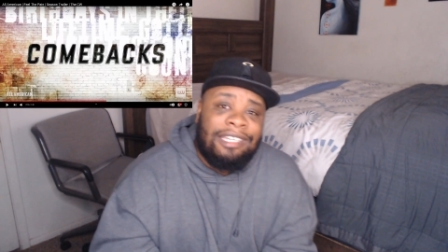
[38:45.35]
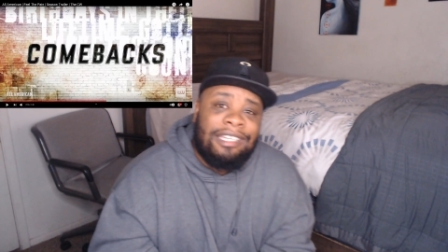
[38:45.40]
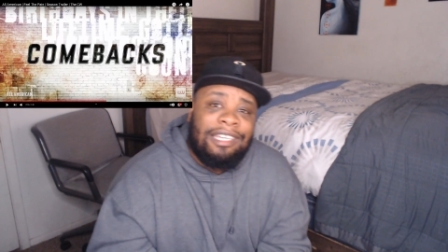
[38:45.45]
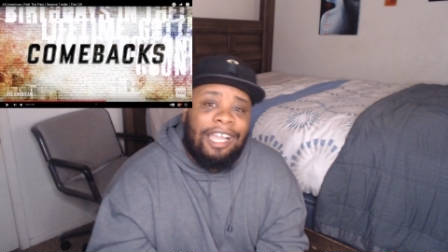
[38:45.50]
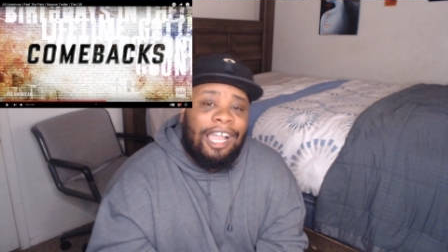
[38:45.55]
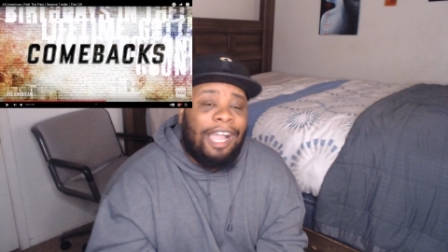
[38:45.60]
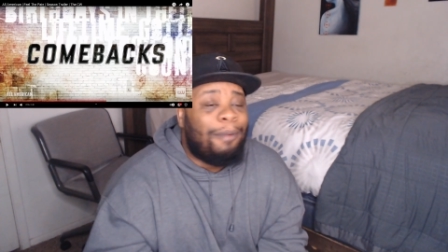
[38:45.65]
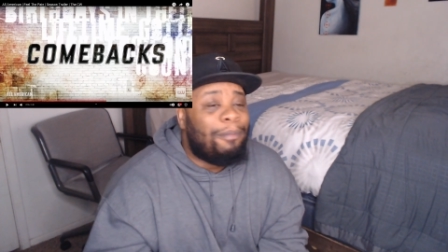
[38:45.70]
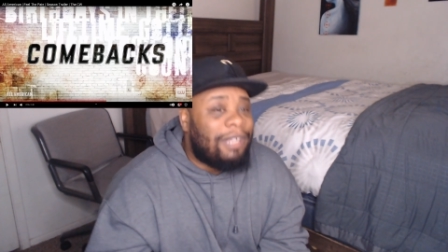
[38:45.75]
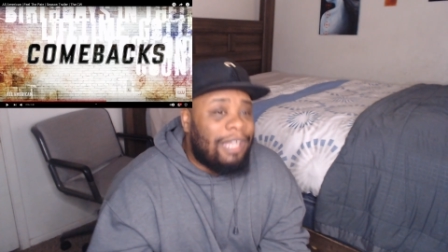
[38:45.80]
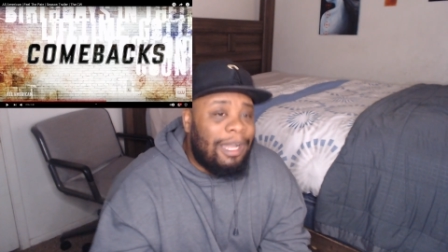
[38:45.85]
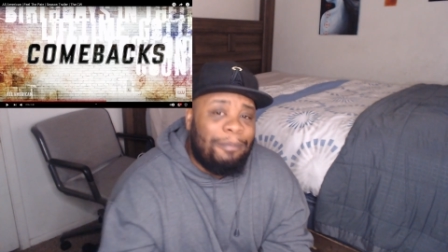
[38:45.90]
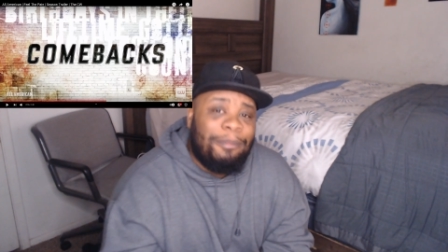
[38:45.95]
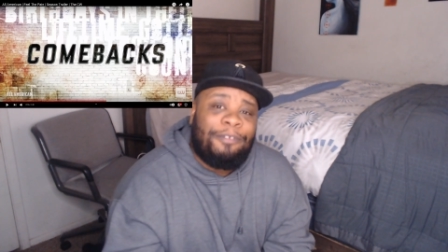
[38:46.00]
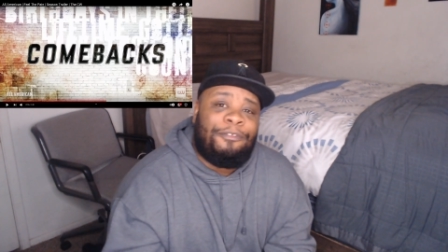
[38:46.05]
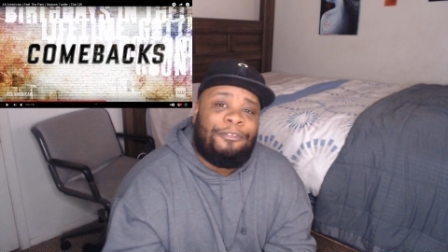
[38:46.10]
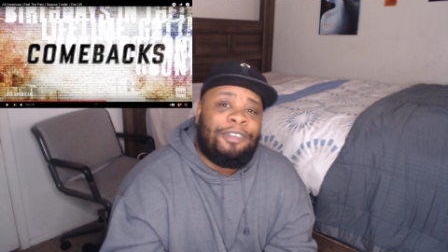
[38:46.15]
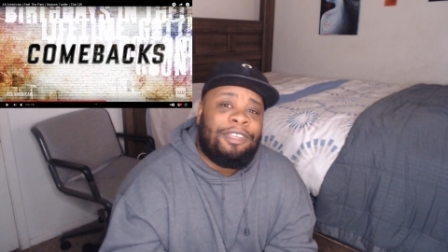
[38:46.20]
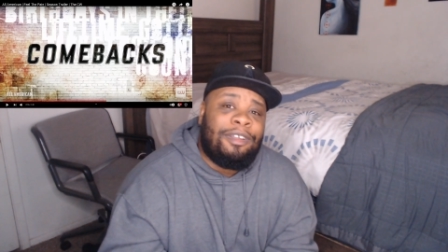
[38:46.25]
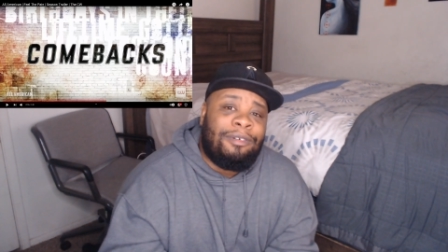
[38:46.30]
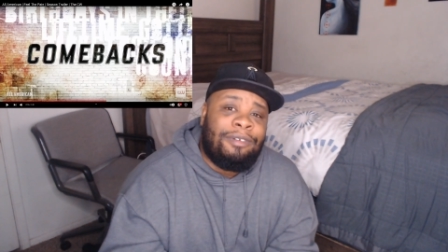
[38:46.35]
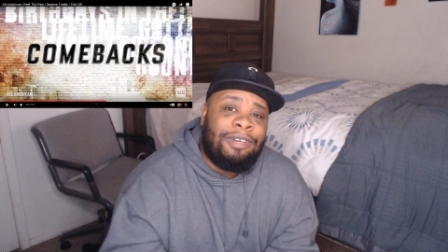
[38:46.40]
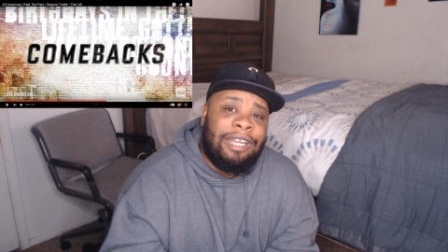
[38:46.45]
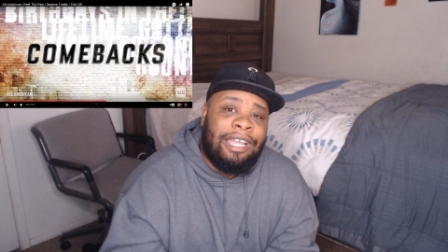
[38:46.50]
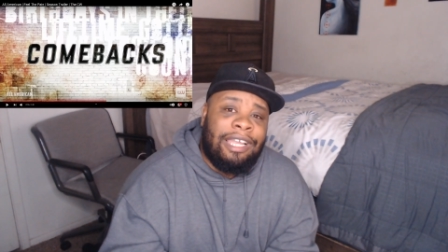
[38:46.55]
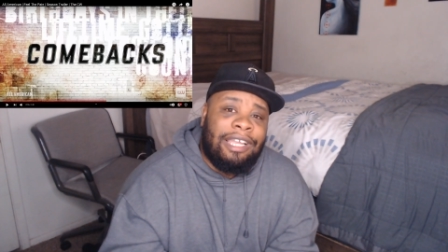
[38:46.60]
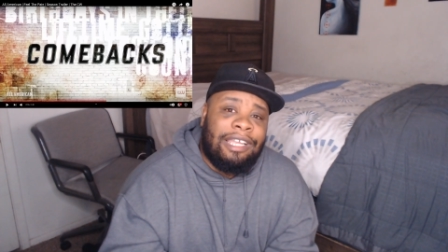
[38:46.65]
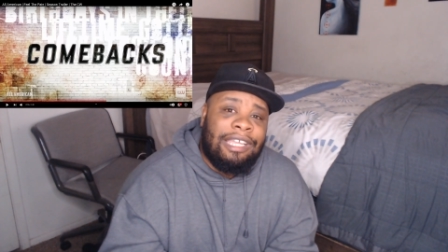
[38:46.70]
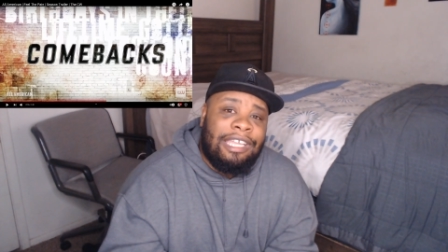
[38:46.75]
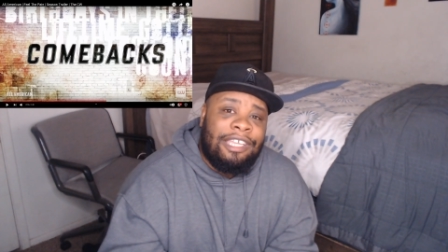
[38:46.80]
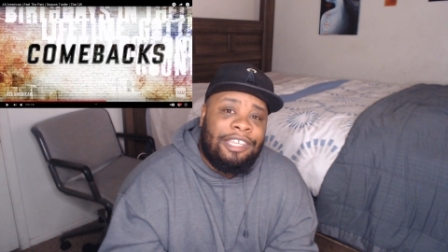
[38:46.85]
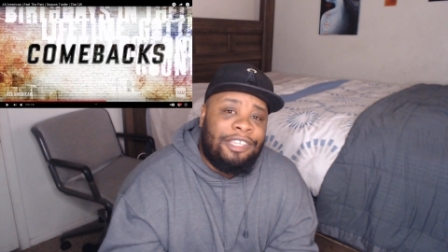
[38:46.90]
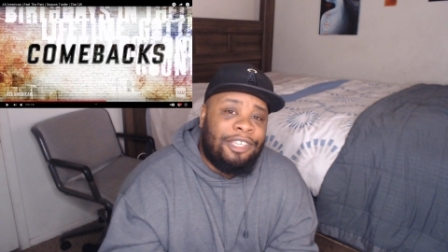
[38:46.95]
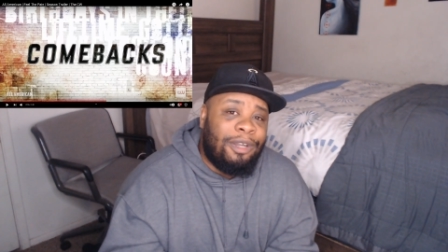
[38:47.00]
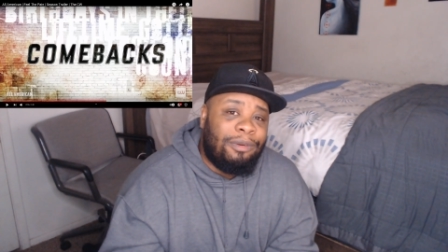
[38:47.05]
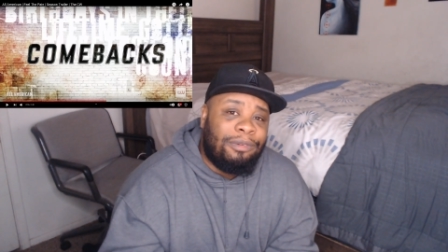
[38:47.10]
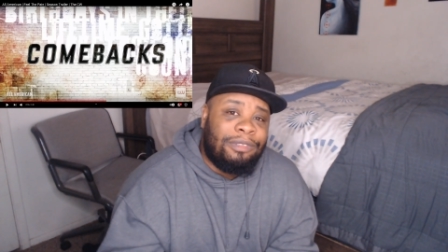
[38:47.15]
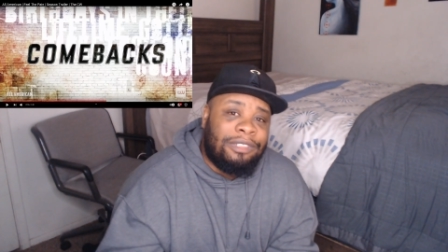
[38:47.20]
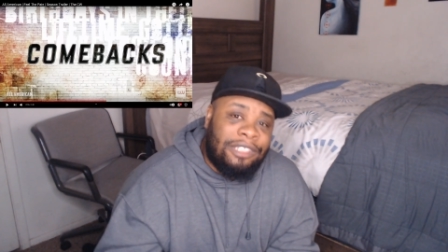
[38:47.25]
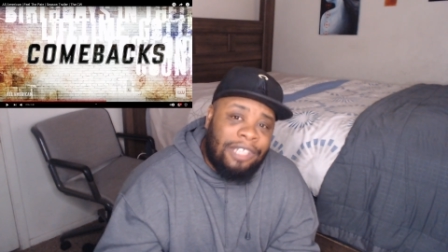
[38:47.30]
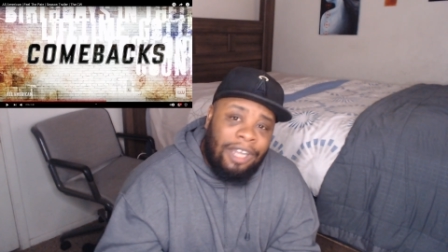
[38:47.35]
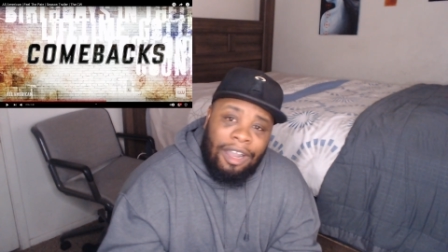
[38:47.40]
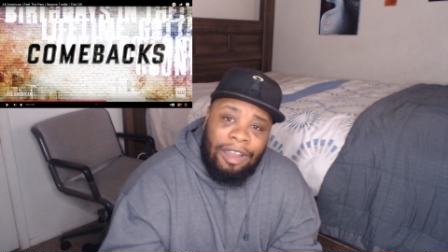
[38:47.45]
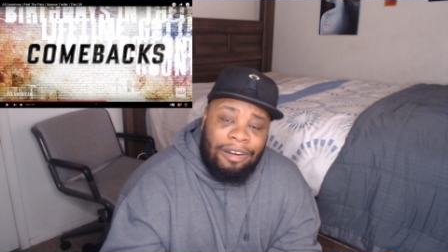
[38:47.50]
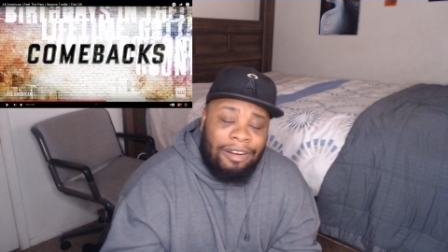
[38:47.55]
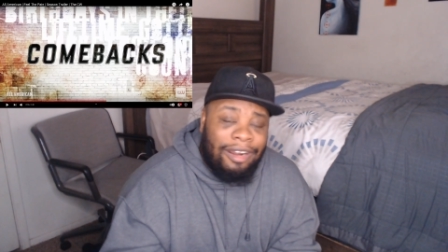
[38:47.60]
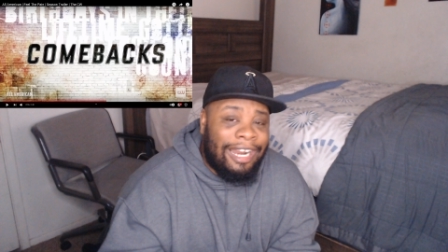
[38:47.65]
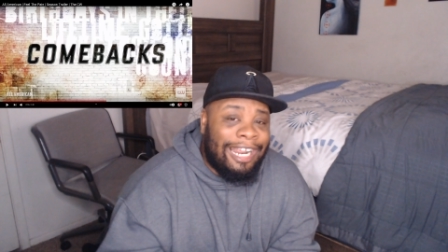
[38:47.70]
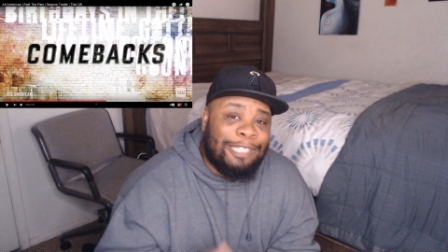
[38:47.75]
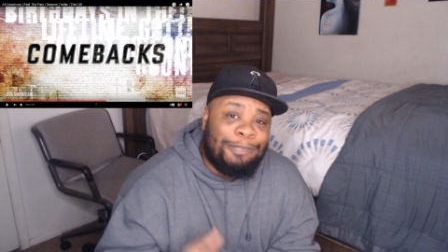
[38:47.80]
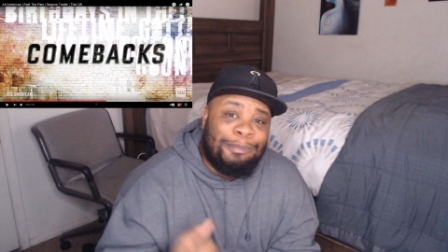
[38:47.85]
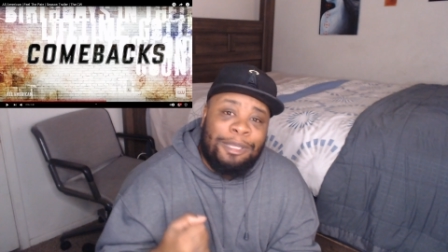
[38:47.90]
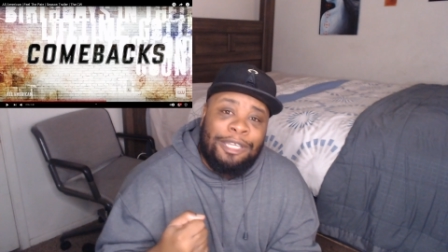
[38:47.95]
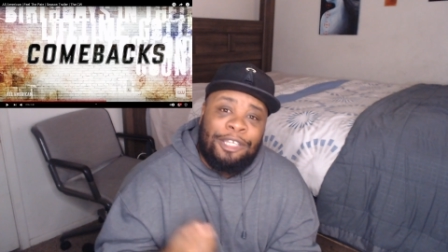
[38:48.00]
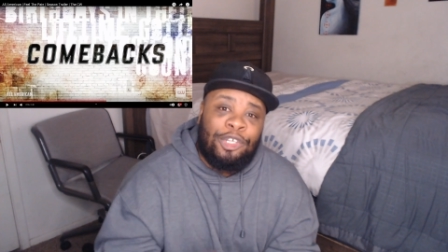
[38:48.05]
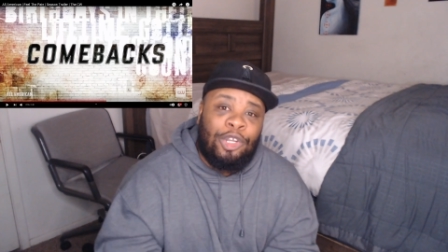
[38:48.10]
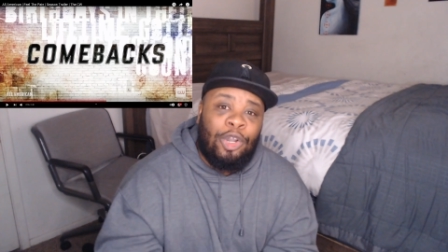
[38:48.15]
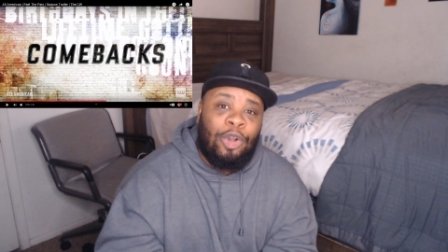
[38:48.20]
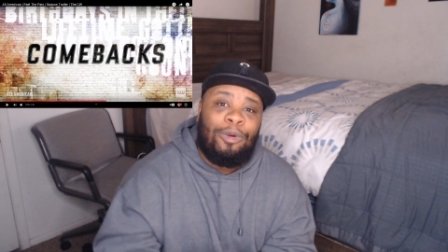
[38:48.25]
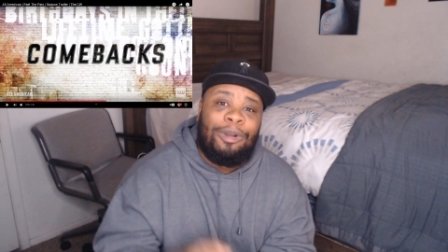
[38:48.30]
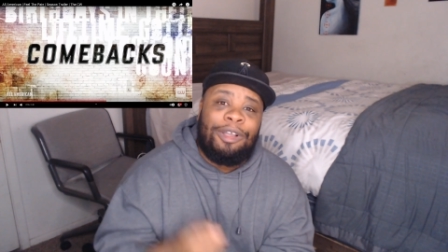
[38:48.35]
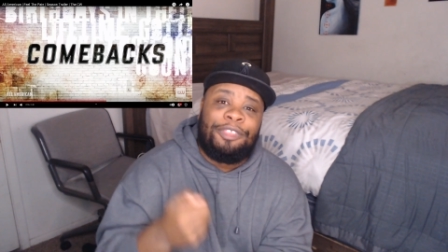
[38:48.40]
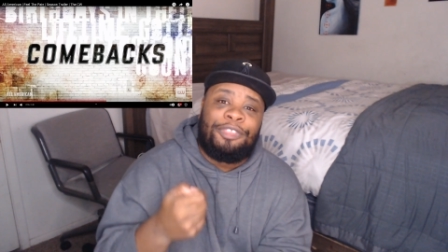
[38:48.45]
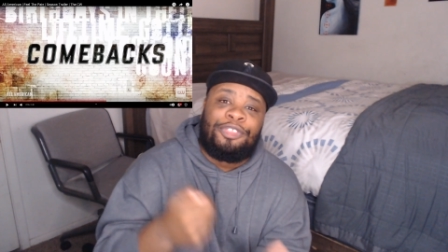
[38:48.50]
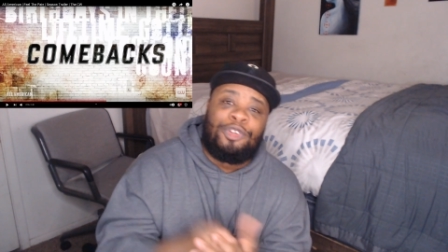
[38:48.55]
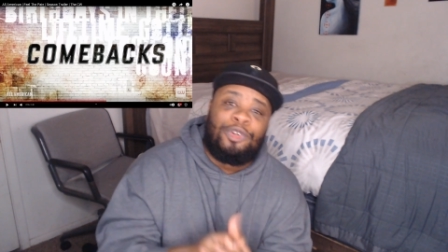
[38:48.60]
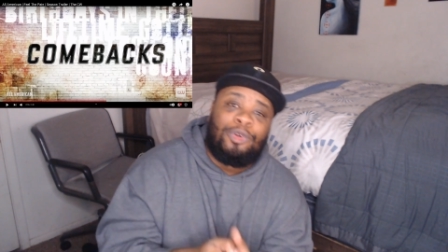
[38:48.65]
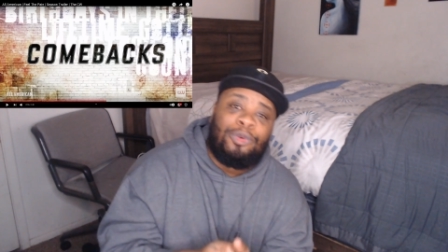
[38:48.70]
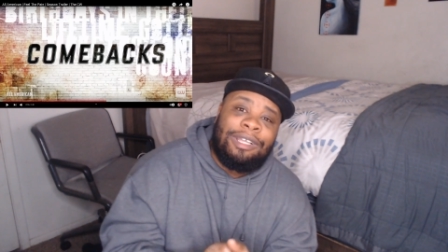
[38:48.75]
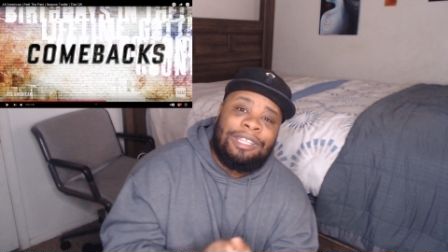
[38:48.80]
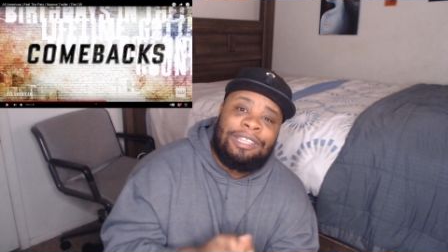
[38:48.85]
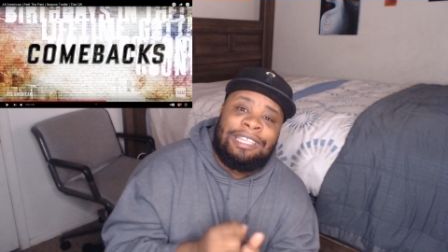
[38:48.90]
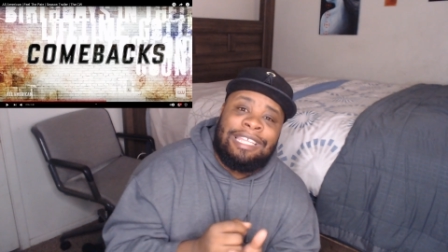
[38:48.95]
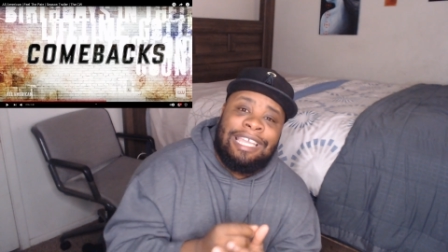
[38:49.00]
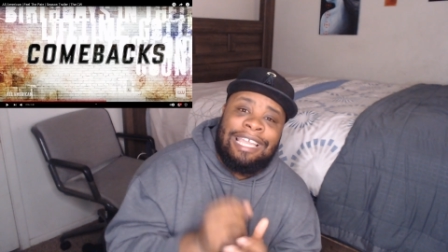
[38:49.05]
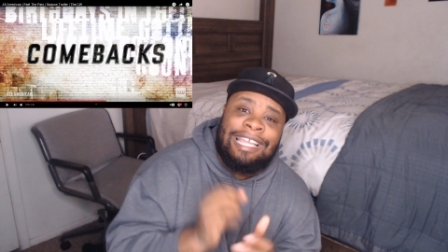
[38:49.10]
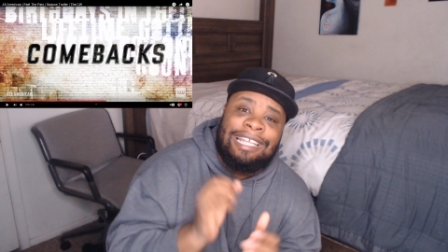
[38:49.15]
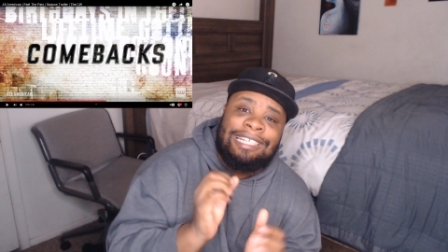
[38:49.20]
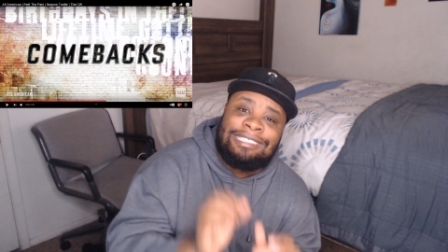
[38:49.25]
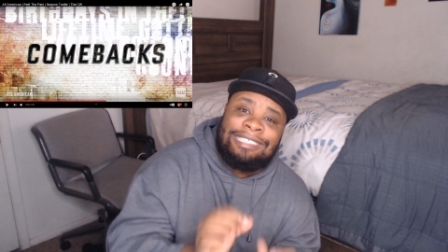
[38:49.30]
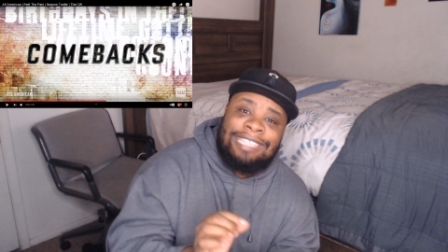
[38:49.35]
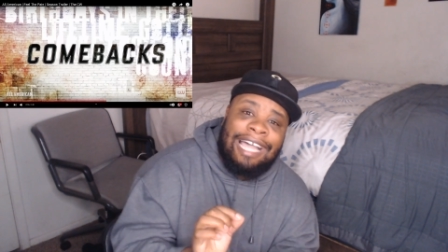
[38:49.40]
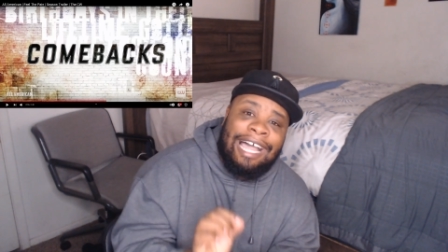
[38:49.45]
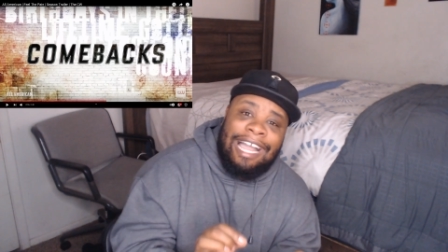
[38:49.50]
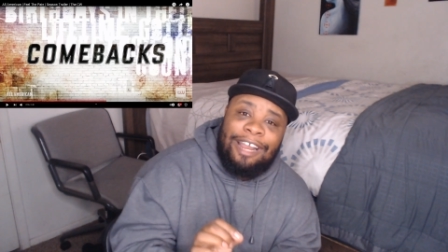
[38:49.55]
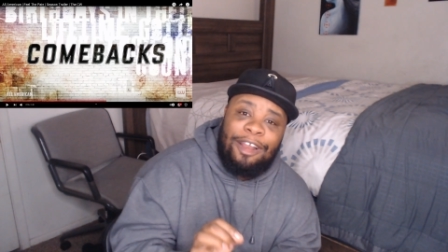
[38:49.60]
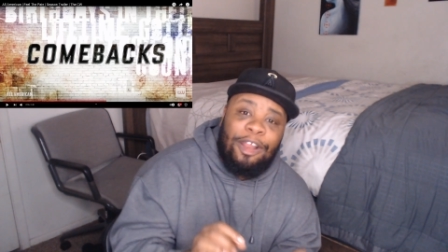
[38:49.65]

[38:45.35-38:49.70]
I'm coming for your neck. Your daughter has been going through it the entire